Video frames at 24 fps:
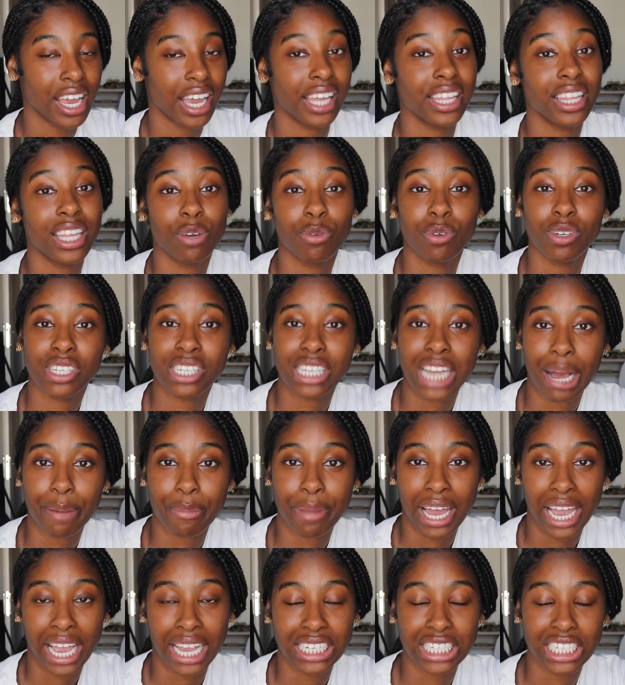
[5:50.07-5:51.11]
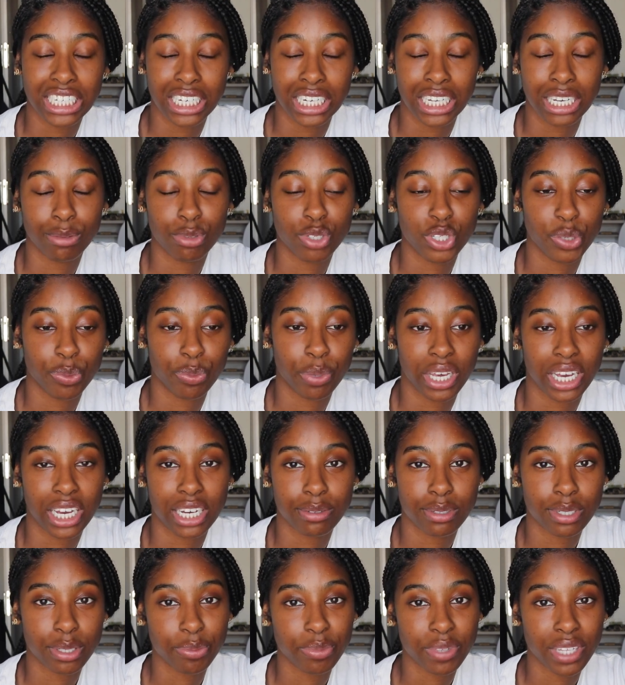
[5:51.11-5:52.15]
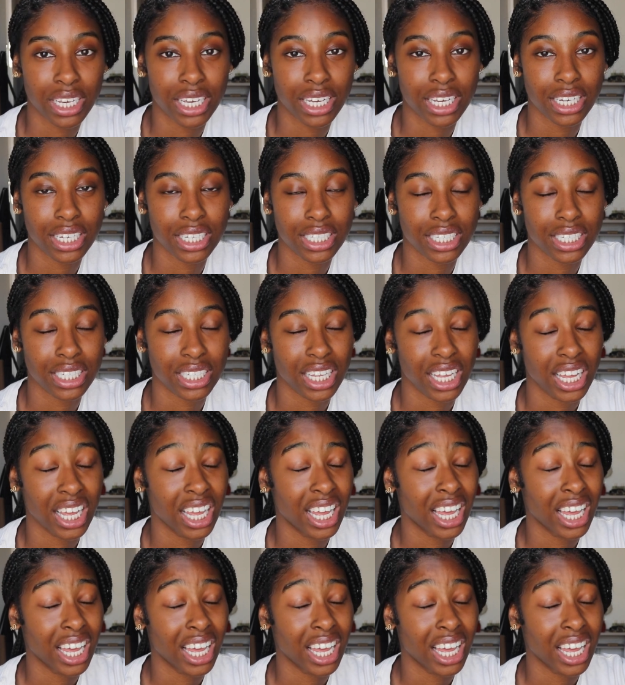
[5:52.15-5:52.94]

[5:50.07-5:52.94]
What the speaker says: And then we stopped by H&M to pick up some things.